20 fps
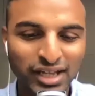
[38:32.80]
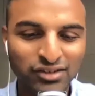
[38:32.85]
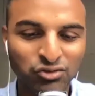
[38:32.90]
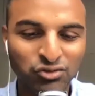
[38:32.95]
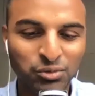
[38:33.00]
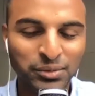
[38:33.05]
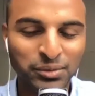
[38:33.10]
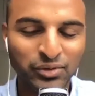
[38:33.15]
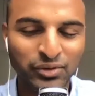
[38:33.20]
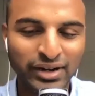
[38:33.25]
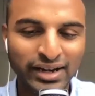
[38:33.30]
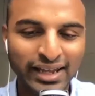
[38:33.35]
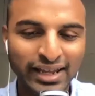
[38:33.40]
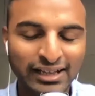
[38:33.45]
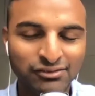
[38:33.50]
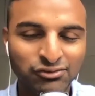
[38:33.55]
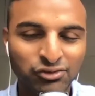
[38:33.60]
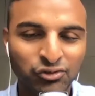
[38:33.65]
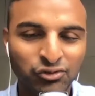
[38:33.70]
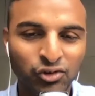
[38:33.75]
would be really
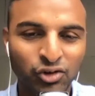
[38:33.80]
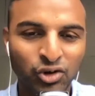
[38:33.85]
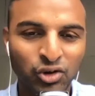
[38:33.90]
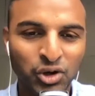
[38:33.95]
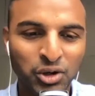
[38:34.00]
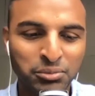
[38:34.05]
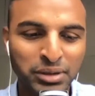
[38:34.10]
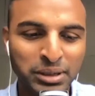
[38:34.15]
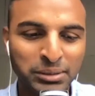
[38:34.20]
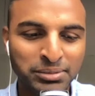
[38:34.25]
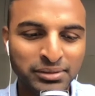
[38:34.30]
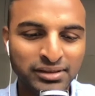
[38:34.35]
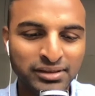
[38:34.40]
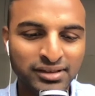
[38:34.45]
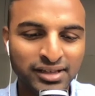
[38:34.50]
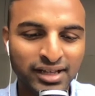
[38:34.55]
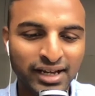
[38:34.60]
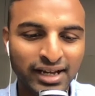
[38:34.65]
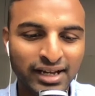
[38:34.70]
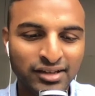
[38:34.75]
helpful for a lot of people
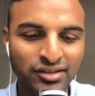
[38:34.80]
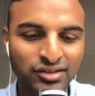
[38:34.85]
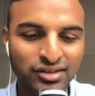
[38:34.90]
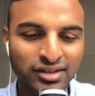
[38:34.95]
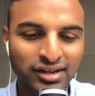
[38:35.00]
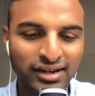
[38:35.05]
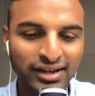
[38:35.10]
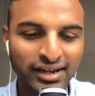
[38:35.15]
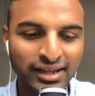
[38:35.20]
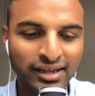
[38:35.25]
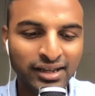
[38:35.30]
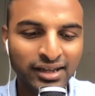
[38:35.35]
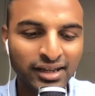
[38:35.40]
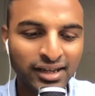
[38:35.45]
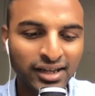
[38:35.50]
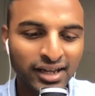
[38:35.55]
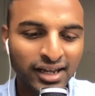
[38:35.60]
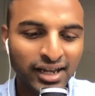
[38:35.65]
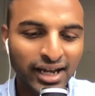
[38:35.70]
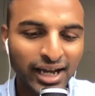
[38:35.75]
starting.
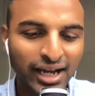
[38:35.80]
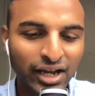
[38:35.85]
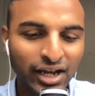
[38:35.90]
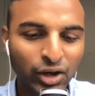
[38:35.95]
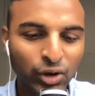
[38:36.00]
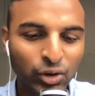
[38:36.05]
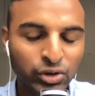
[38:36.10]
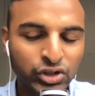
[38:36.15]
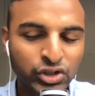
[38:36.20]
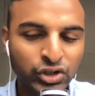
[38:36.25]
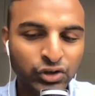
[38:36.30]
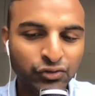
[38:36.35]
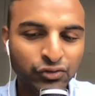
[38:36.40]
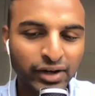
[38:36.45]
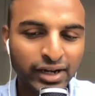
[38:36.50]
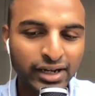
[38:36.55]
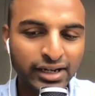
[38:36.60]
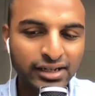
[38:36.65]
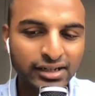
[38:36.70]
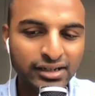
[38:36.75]
But do you
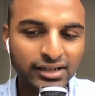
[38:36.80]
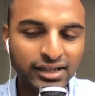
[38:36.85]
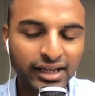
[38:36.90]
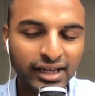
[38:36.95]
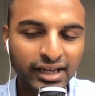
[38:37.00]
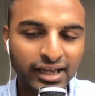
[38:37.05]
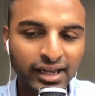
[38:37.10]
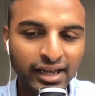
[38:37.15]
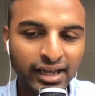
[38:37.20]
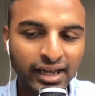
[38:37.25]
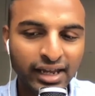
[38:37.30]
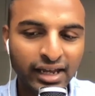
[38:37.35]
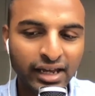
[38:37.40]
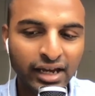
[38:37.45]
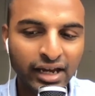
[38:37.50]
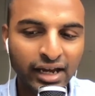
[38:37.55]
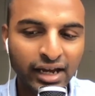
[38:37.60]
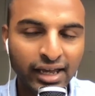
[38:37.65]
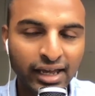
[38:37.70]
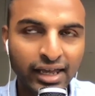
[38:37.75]
find
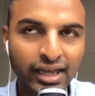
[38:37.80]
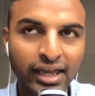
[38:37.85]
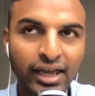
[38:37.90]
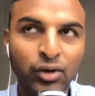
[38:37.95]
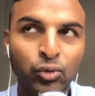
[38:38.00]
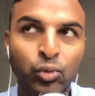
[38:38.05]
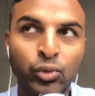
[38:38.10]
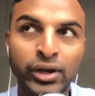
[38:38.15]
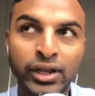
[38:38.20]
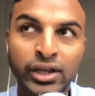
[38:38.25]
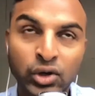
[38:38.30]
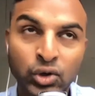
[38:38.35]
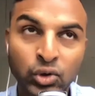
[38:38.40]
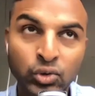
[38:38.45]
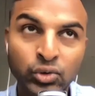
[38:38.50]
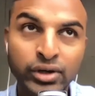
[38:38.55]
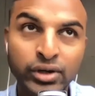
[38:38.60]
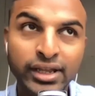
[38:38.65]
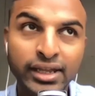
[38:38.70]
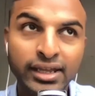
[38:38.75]

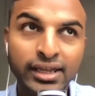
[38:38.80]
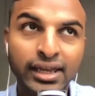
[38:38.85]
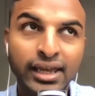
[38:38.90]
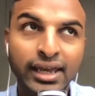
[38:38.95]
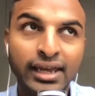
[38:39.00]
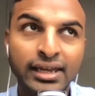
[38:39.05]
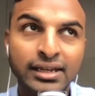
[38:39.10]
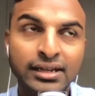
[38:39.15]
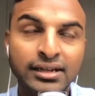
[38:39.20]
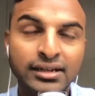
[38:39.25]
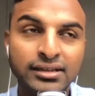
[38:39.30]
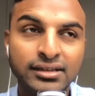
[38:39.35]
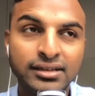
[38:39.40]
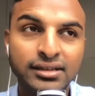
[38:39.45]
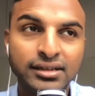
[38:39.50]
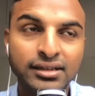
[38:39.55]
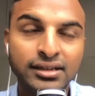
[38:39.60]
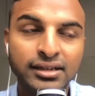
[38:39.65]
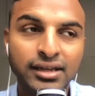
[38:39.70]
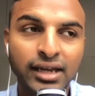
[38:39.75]
recruiting
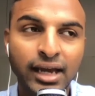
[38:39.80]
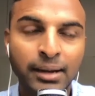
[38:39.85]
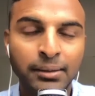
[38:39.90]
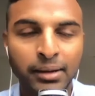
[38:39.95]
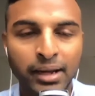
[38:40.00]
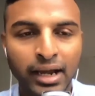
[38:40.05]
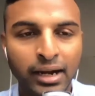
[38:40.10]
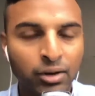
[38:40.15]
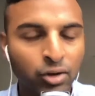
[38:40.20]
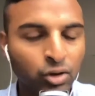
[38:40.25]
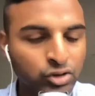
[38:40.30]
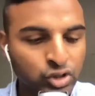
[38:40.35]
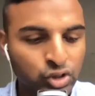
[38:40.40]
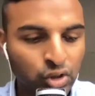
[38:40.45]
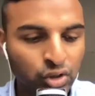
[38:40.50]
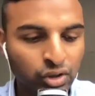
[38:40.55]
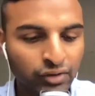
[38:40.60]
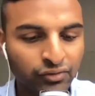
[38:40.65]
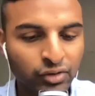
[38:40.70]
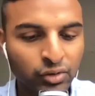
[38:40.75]
I'm not
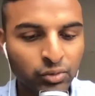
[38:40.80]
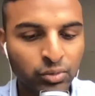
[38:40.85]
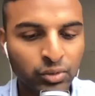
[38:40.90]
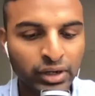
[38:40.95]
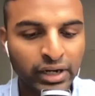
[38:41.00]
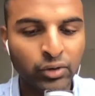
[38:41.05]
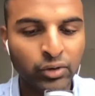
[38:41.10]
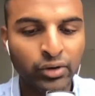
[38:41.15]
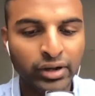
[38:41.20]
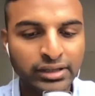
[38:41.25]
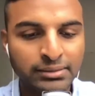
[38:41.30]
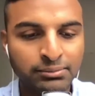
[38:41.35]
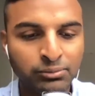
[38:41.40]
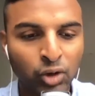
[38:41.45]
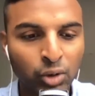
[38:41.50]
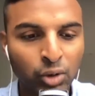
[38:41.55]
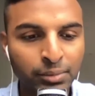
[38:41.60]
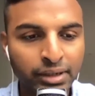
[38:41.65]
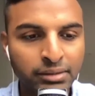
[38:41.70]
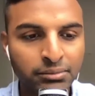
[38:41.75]
sure if you're recruiting at the
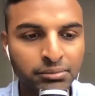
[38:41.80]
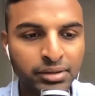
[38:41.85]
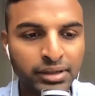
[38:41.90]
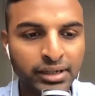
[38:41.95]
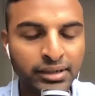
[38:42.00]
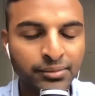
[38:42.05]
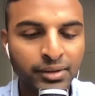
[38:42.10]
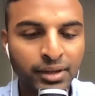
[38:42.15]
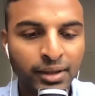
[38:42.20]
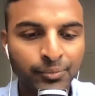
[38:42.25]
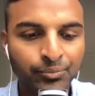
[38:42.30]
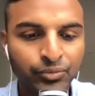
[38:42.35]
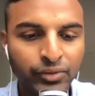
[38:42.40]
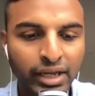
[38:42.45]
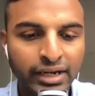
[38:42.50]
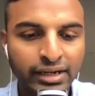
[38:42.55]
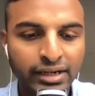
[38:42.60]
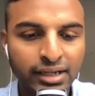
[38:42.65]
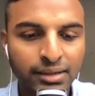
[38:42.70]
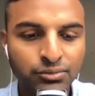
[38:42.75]
moment, but
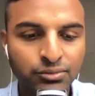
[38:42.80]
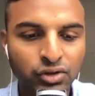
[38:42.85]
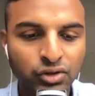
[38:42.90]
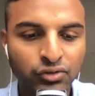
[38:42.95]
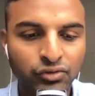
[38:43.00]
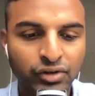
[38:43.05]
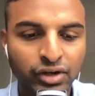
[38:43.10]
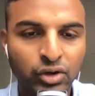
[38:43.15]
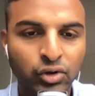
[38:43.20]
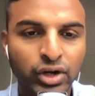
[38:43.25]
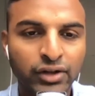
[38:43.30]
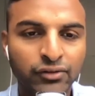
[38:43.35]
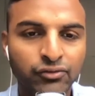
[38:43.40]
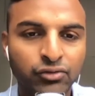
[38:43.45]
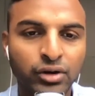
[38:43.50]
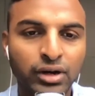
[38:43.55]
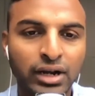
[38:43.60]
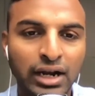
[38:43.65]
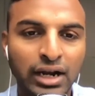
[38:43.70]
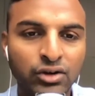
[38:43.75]
in terms of recruiting for
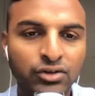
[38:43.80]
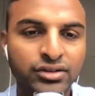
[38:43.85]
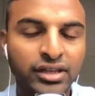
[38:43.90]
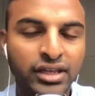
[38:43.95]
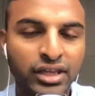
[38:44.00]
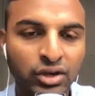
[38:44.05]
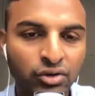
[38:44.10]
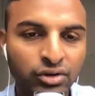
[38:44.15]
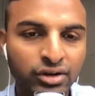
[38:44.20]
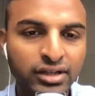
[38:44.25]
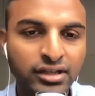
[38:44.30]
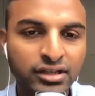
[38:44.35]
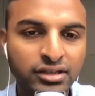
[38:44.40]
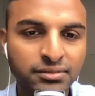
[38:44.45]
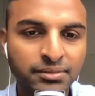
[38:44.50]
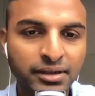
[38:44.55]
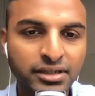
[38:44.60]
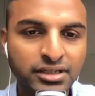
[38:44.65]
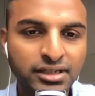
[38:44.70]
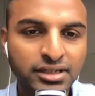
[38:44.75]
cloud security
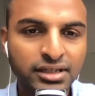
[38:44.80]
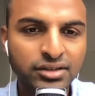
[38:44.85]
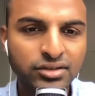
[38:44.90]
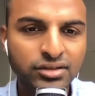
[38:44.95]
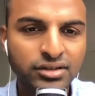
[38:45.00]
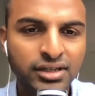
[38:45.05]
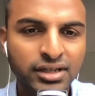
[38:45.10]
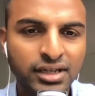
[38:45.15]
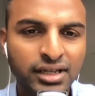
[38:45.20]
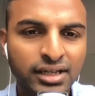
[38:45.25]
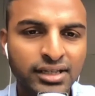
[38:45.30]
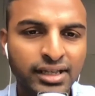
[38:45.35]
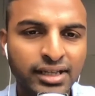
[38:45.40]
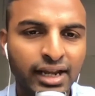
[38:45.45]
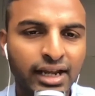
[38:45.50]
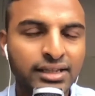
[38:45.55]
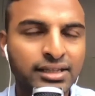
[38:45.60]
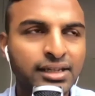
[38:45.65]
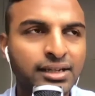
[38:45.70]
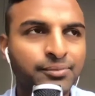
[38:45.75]
specialists, like I
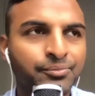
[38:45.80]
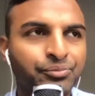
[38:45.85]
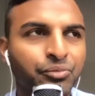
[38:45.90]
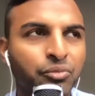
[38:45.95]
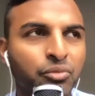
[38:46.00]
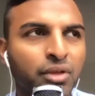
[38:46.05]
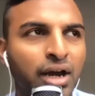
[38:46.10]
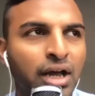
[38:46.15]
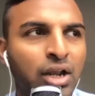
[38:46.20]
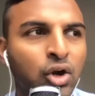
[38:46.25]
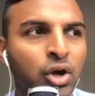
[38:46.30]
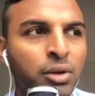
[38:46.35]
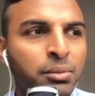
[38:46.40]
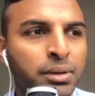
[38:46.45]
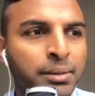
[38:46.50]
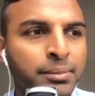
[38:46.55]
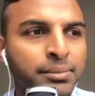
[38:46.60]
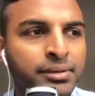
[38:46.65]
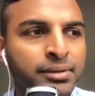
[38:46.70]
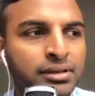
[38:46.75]
think a lot of
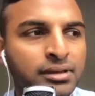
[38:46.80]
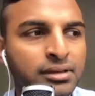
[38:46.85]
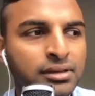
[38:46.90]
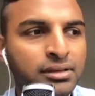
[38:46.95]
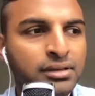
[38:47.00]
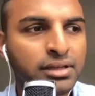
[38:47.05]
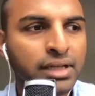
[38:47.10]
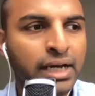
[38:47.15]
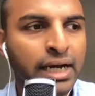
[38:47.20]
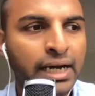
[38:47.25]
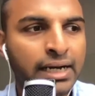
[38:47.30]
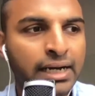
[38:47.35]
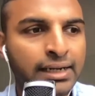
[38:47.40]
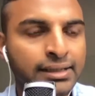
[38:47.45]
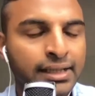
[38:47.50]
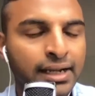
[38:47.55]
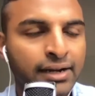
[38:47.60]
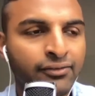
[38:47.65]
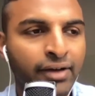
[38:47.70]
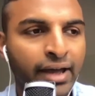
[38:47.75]
people
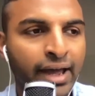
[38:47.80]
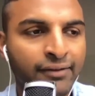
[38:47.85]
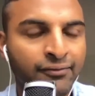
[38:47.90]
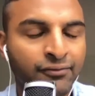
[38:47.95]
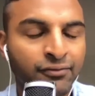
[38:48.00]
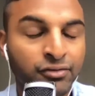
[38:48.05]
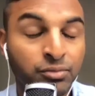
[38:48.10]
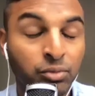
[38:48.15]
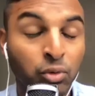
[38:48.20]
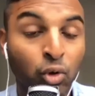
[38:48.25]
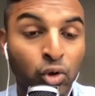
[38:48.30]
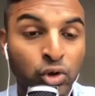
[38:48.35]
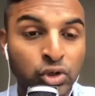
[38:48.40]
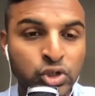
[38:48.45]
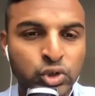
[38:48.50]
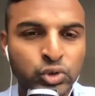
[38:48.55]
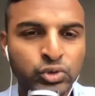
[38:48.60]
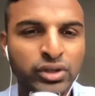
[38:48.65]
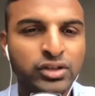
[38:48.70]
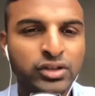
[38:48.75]
that I've had spoken
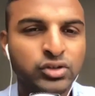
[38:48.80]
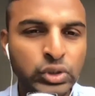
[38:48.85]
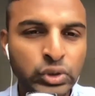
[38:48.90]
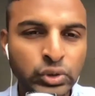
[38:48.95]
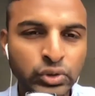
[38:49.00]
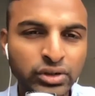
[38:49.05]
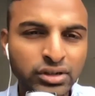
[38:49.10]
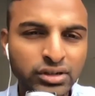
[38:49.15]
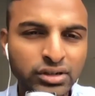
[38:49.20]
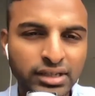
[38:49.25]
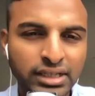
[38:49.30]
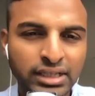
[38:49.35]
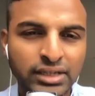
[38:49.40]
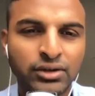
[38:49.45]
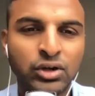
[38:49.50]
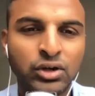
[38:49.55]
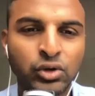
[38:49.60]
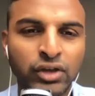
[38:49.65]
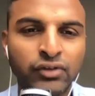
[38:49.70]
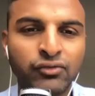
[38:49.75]
to, their students, and they're
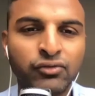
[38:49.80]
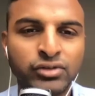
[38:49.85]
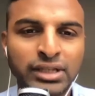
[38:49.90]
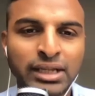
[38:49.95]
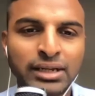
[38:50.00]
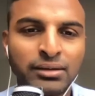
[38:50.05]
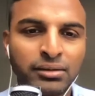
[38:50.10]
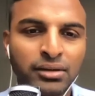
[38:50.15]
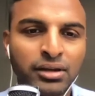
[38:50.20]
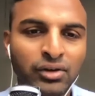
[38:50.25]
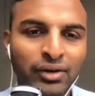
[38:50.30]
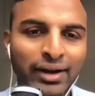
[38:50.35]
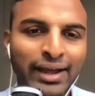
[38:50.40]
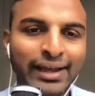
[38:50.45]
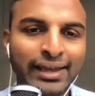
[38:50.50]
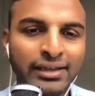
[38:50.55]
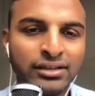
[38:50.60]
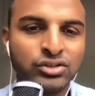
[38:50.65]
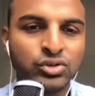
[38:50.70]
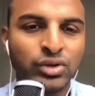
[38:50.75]
looking for that crack
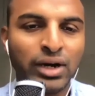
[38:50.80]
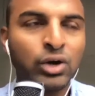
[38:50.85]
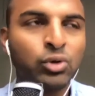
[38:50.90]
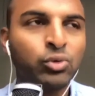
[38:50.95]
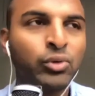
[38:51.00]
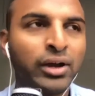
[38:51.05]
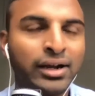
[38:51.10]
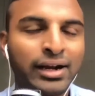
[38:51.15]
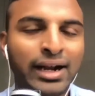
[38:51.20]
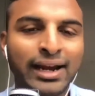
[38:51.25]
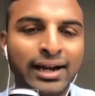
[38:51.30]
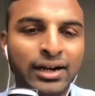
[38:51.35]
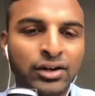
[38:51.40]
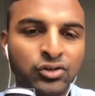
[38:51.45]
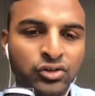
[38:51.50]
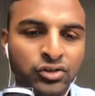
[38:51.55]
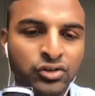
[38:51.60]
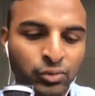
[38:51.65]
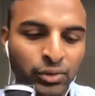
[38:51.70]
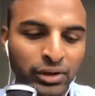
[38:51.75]
into how do I crack into
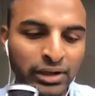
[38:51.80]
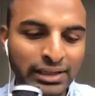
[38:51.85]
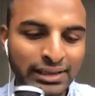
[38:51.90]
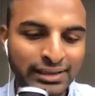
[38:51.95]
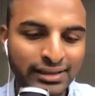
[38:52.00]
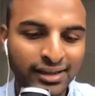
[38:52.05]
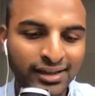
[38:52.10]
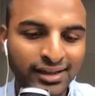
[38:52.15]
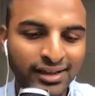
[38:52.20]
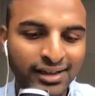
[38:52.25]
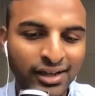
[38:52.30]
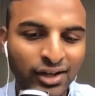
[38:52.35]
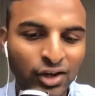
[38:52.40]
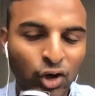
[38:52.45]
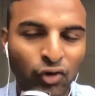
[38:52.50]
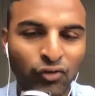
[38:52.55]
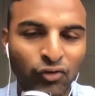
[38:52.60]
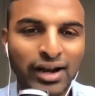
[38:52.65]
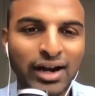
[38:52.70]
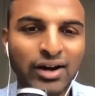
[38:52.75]
this world
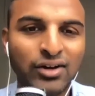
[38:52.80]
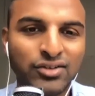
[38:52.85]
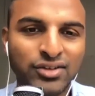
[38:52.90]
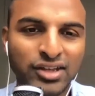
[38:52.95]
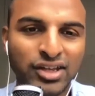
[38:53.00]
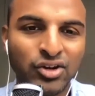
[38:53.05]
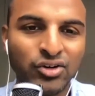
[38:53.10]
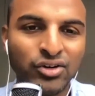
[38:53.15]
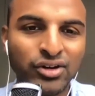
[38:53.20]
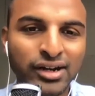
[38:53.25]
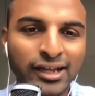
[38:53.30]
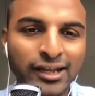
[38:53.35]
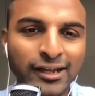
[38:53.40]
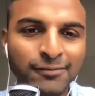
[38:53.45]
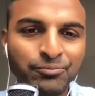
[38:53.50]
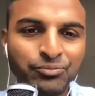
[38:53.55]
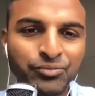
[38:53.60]
of cloud security.